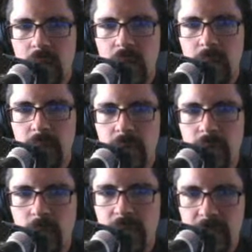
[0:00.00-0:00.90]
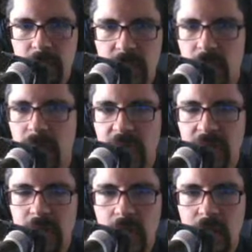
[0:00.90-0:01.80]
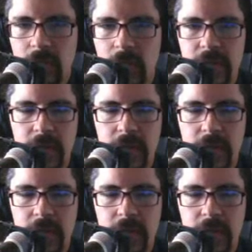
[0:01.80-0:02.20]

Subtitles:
the one he fell in love with.